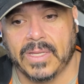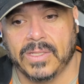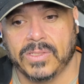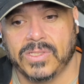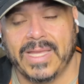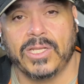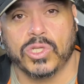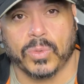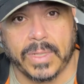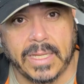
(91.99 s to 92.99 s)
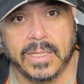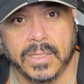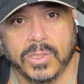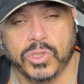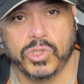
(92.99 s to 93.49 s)
Century
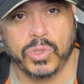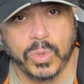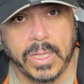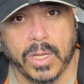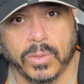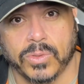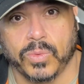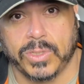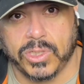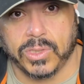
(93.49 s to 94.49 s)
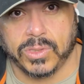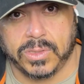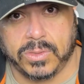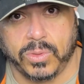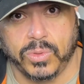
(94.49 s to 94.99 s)
Studios, which
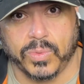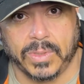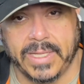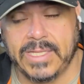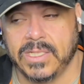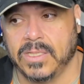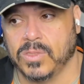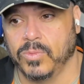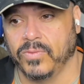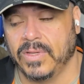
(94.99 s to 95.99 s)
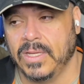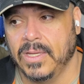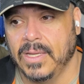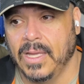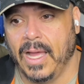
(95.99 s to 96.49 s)
is who's releasing this movie,
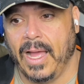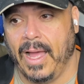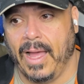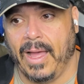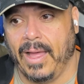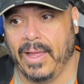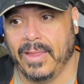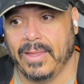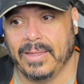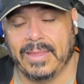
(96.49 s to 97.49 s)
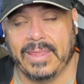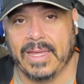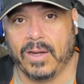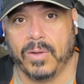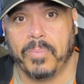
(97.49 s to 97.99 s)

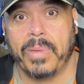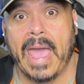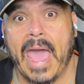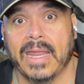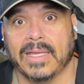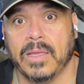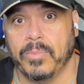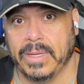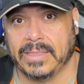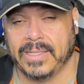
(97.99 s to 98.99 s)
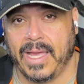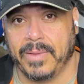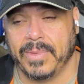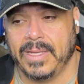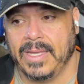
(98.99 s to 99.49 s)
they're panicking big
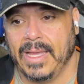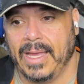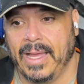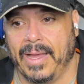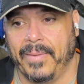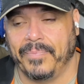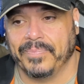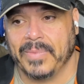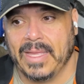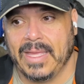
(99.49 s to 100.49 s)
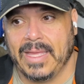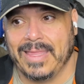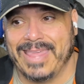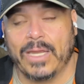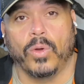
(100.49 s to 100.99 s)
time.
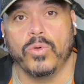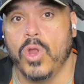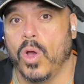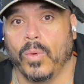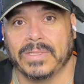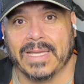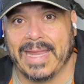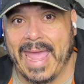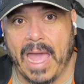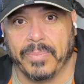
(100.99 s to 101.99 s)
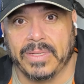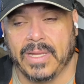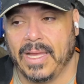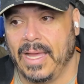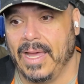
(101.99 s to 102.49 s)
They don't know what's going to happen.
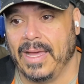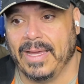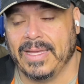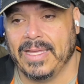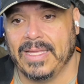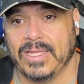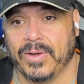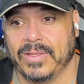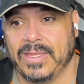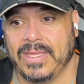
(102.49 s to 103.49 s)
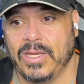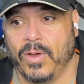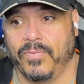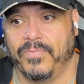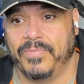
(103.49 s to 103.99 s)

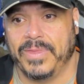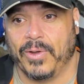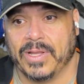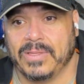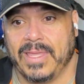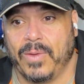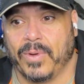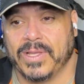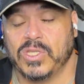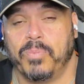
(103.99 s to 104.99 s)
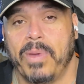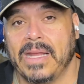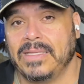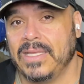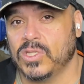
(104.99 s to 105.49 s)
They were
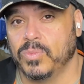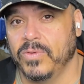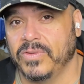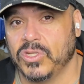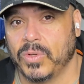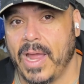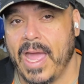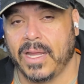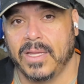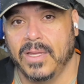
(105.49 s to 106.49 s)
expecting this movie to track,